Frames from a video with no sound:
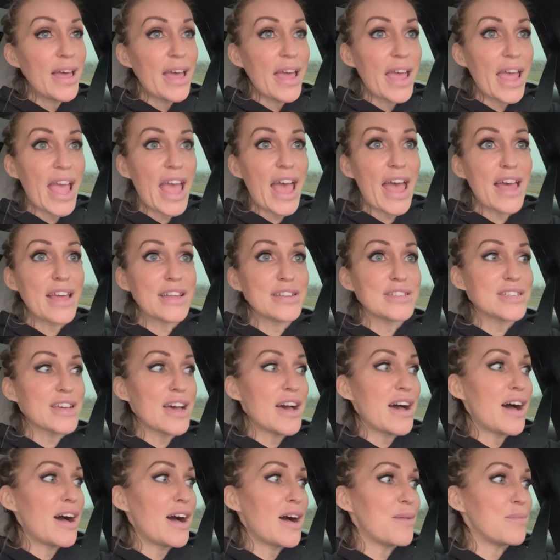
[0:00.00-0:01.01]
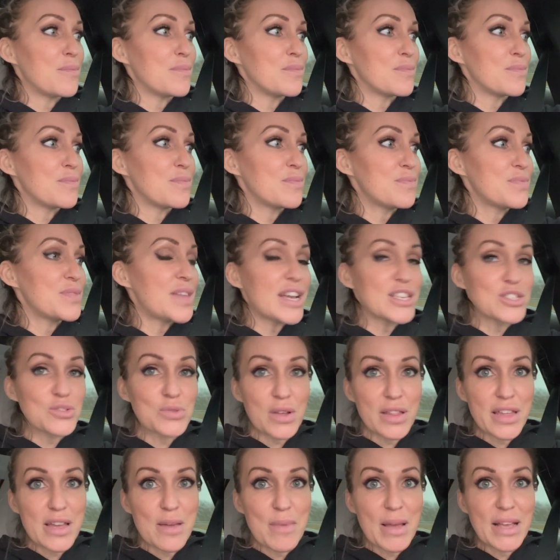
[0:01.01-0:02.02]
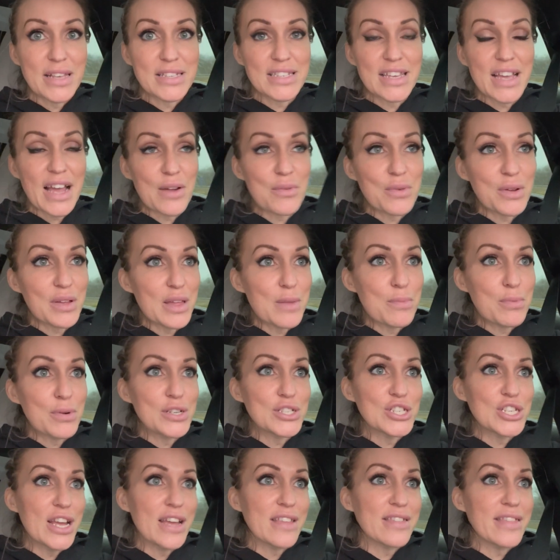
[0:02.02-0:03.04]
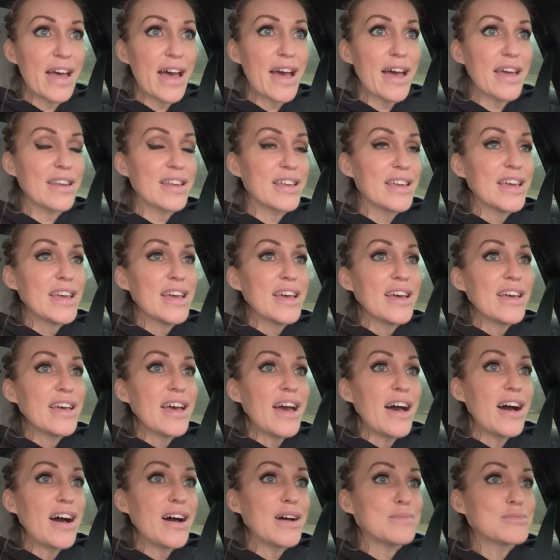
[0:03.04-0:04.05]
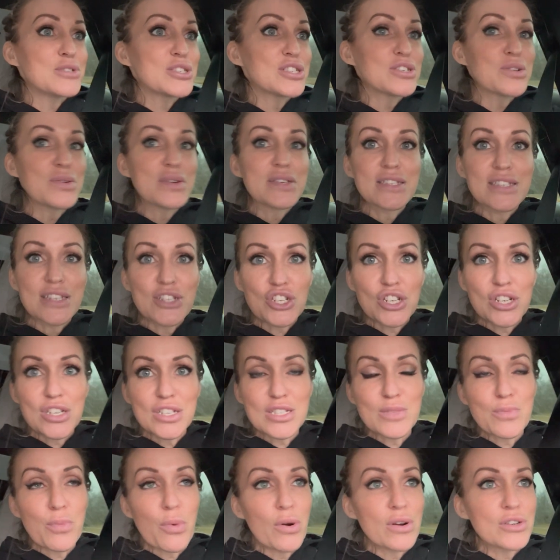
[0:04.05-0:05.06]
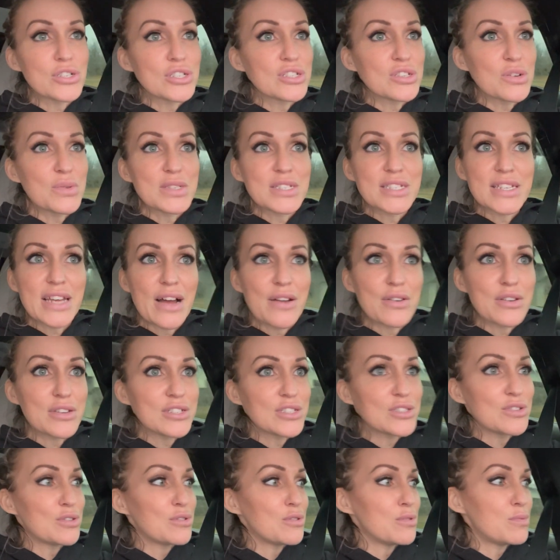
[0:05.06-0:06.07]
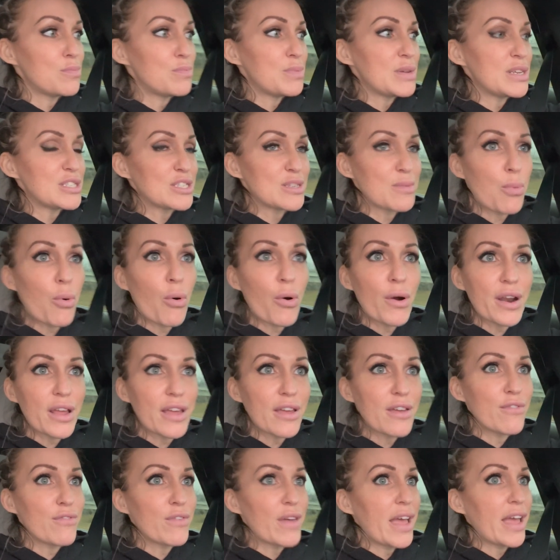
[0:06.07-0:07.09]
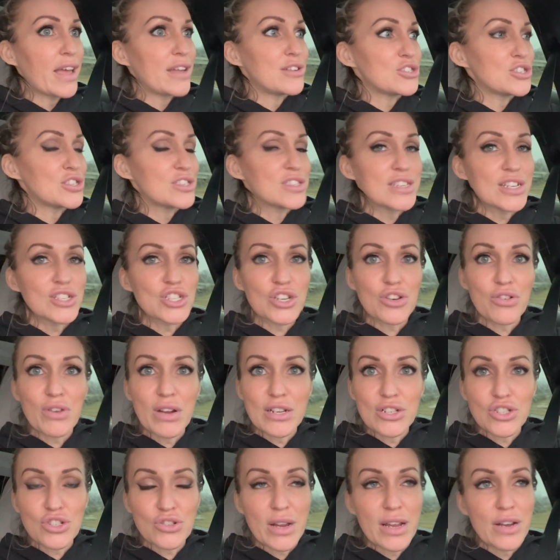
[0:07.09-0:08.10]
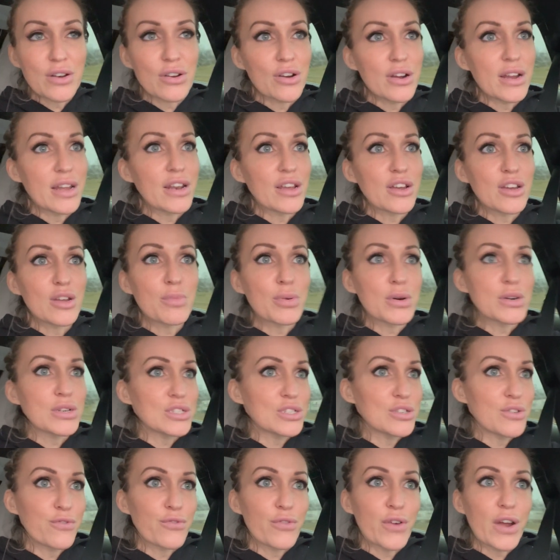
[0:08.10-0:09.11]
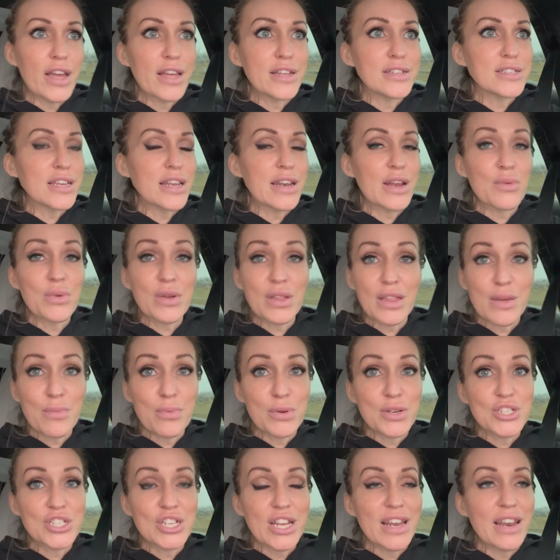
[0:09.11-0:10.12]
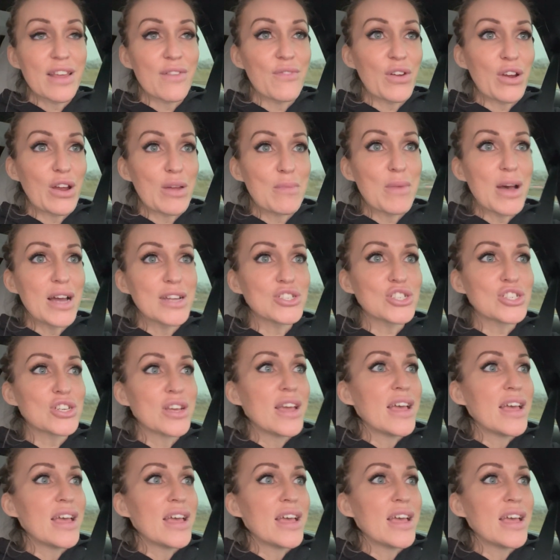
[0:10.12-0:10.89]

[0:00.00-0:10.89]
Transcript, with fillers: and um, that's really amazing. I really appreciate that. Um, she's always such a good sport. She's always down to be supportive, and she's such a great trainer and a good personal friend, and I really appreciate it very much.